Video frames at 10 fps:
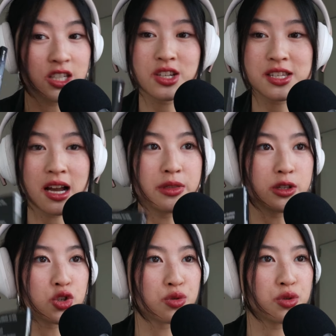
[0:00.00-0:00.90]
it dishes out
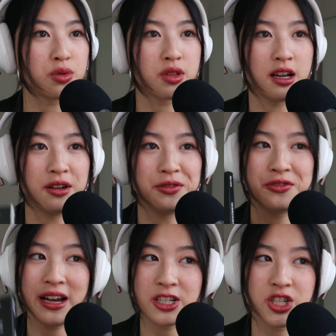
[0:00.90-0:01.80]
the truth of
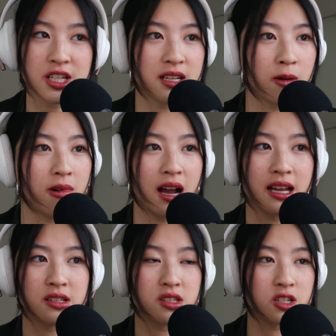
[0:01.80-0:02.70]
fashion and
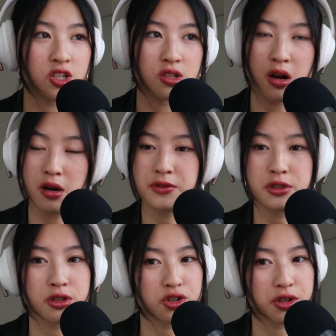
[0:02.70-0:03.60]
why it is such an
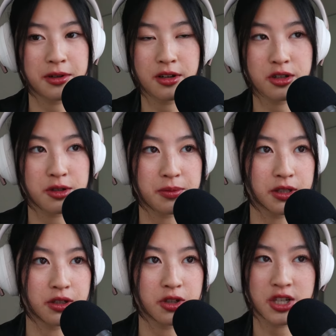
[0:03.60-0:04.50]
awful contributor to
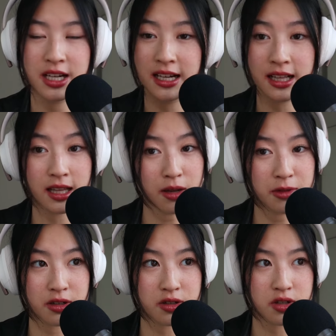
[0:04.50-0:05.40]
pollution and
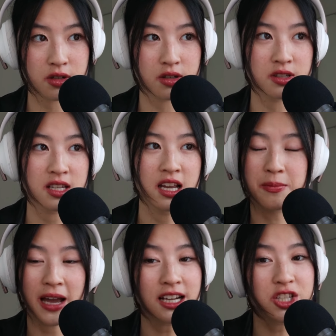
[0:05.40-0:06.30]
climate concerns. The
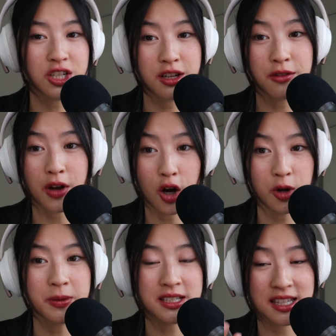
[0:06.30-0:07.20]
bastion of
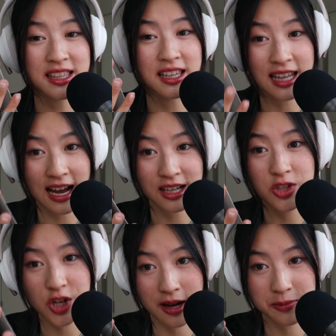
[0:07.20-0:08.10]
hope is in the
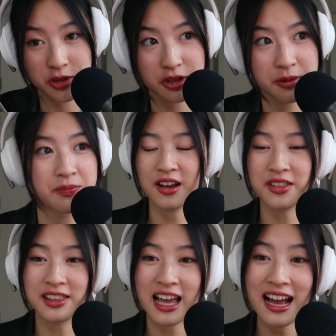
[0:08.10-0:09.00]
last chapter. Now,
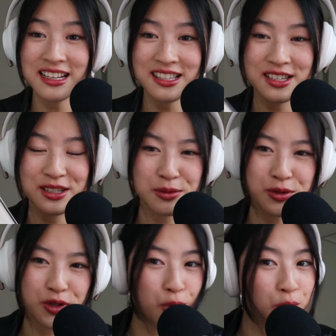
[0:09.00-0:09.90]
the last
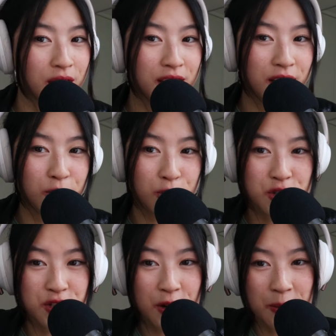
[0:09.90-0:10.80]
20 or
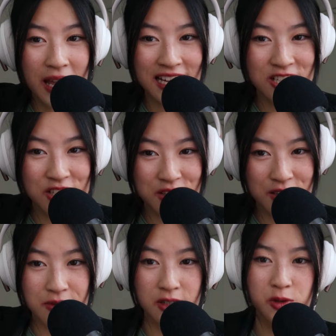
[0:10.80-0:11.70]
so pages
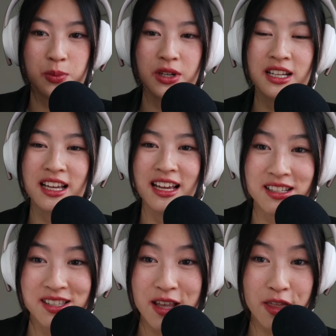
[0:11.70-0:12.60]
of this book
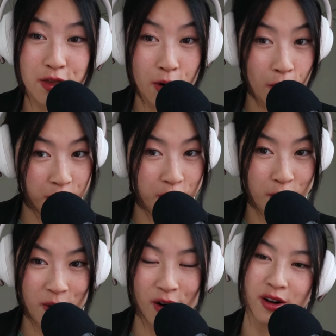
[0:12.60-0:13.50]
is the
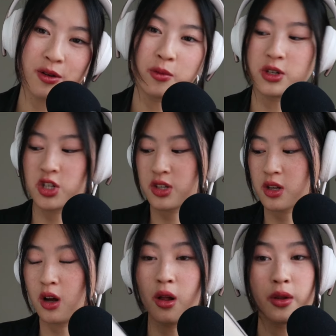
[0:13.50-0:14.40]
hopeful part, which is
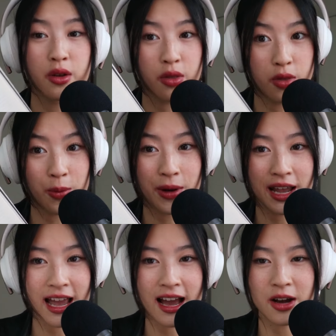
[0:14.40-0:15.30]
called The Way